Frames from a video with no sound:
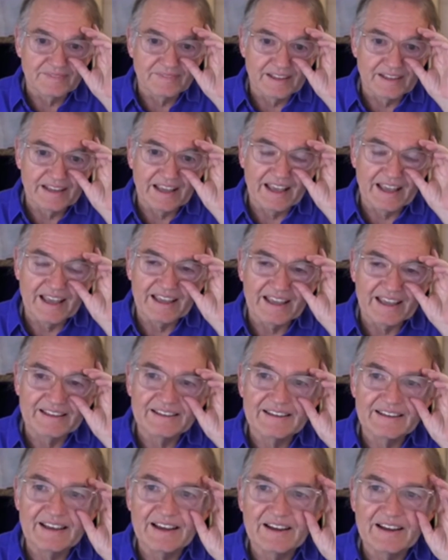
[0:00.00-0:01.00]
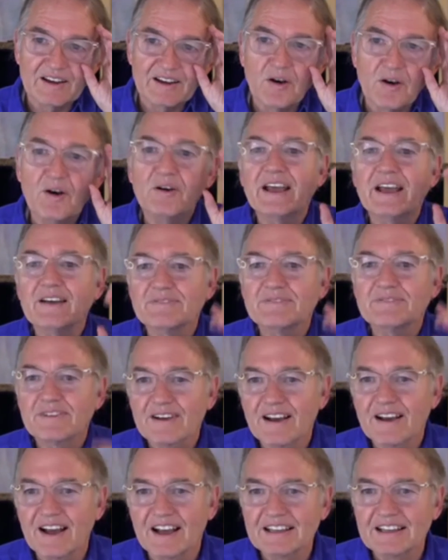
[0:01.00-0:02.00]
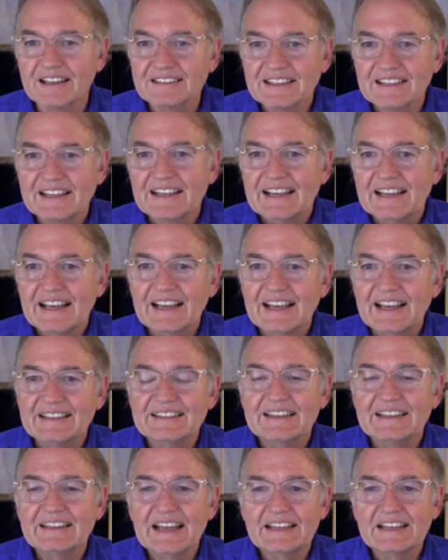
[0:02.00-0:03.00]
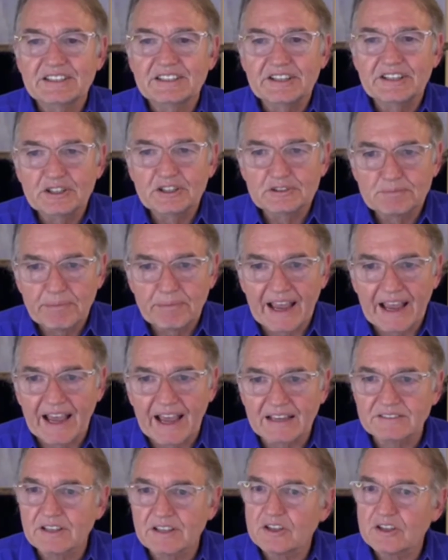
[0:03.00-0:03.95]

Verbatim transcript: And I go, oh, yeah, I forgot. And then as the years pass,